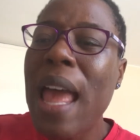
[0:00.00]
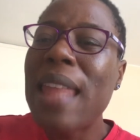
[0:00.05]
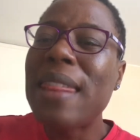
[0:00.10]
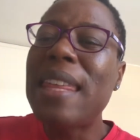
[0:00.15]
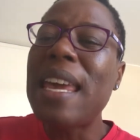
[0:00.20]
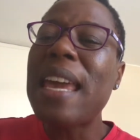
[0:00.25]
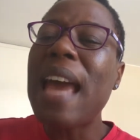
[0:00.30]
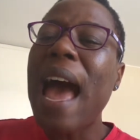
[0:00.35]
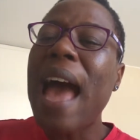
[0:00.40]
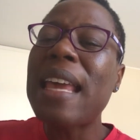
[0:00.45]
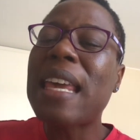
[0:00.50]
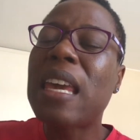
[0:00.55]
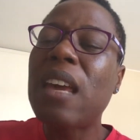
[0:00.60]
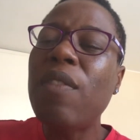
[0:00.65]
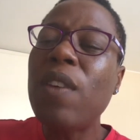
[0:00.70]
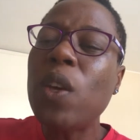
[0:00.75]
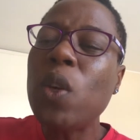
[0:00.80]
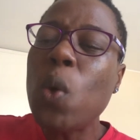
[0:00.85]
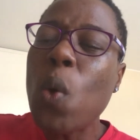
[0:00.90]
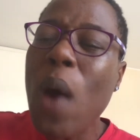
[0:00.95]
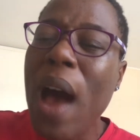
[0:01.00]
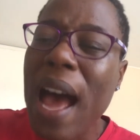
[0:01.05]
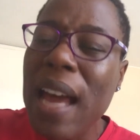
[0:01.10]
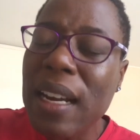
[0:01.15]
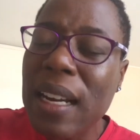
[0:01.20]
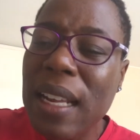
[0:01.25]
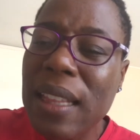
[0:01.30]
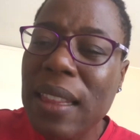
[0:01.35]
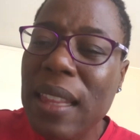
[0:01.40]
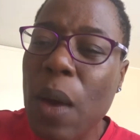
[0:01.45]
they are giving you
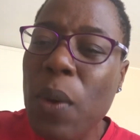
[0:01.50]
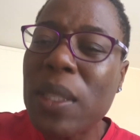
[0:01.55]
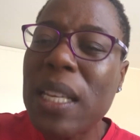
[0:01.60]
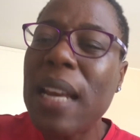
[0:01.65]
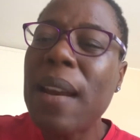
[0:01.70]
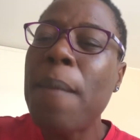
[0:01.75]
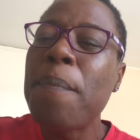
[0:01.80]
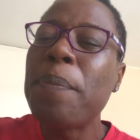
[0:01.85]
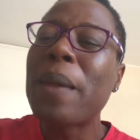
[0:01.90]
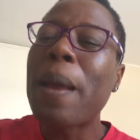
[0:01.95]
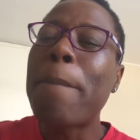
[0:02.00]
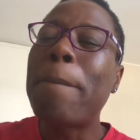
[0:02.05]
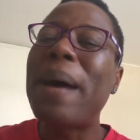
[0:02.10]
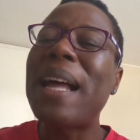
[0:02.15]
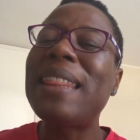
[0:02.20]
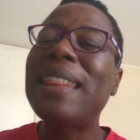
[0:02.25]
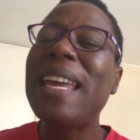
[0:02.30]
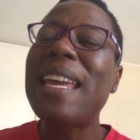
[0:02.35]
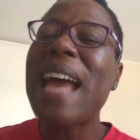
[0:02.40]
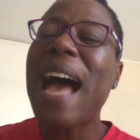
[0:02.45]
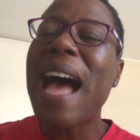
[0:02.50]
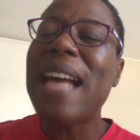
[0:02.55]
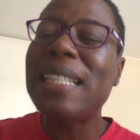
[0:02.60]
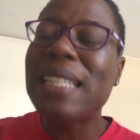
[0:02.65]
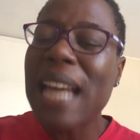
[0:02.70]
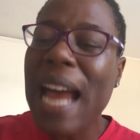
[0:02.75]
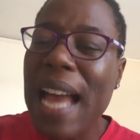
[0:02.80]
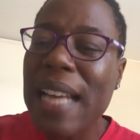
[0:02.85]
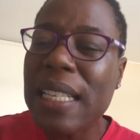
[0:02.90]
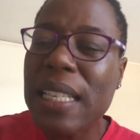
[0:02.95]
100,000, but they are
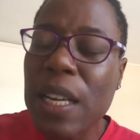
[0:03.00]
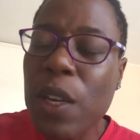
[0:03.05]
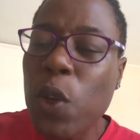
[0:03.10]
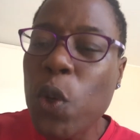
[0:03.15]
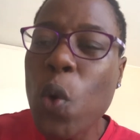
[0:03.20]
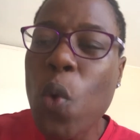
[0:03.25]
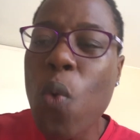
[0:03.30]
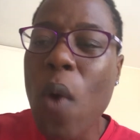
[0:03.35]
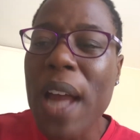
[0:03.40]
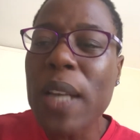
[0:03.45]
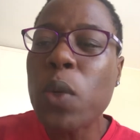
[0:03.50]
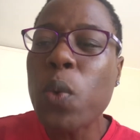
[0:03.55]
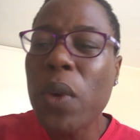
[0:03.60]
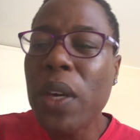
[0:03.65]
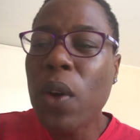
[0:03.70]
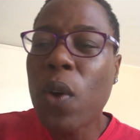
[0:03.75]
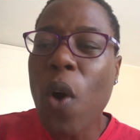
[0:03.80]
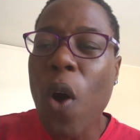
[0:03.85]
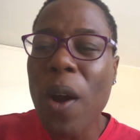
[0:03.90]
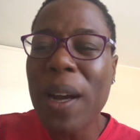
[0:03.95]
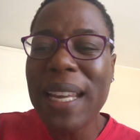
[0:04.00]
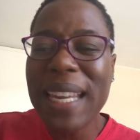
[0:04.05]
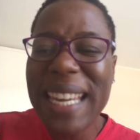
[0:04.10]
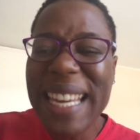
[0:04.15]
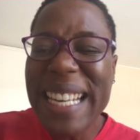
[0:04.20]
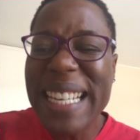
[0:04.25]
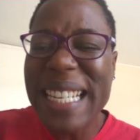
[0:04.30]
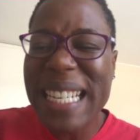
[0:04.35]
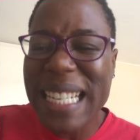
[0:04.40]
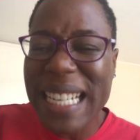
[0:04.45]
charging you what we call
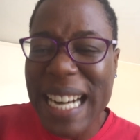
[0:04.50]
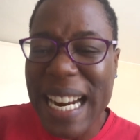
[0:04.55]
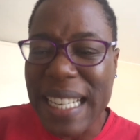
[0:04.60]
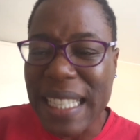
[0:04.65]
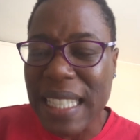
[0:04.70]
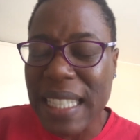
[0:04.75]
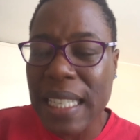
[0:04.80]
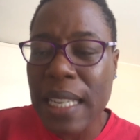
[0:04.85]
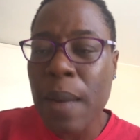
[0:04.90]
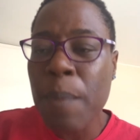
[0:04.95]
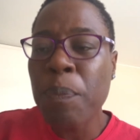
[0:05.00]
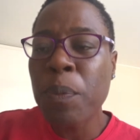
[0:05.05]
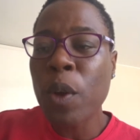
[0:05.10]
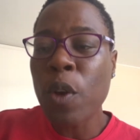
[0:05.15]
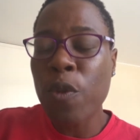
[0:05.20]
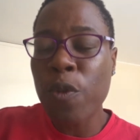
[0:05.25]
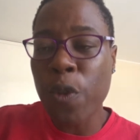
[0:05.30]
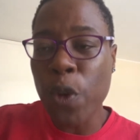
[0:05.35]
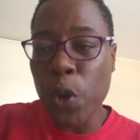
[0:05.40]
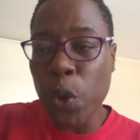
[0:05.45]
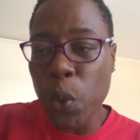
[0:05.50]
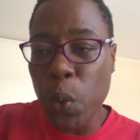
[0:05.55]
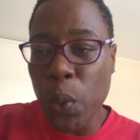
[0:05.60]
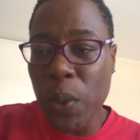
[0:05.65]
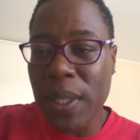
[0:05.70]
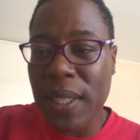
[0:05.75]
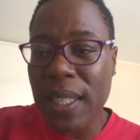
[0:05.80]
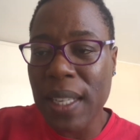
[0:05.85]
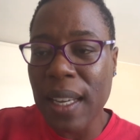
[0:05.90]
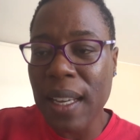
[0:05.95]
interest for
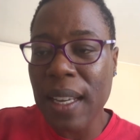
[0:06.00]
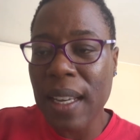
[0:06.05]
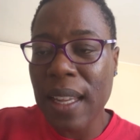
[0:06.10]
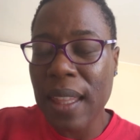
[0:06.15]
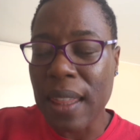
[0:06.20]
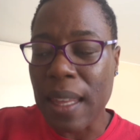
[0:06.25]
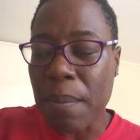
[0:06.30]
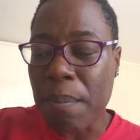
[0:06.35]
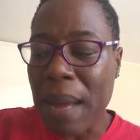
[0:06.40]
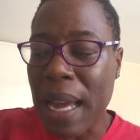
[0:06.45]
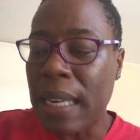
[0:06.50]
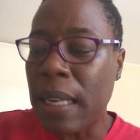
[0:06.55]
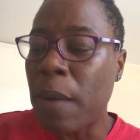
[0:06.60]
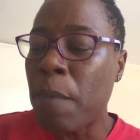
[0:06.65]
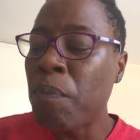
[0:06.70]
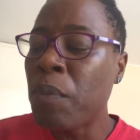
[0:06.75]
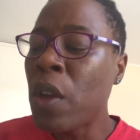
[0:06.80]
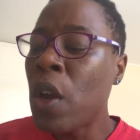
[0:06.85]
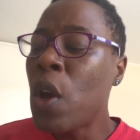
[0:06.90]
using the money.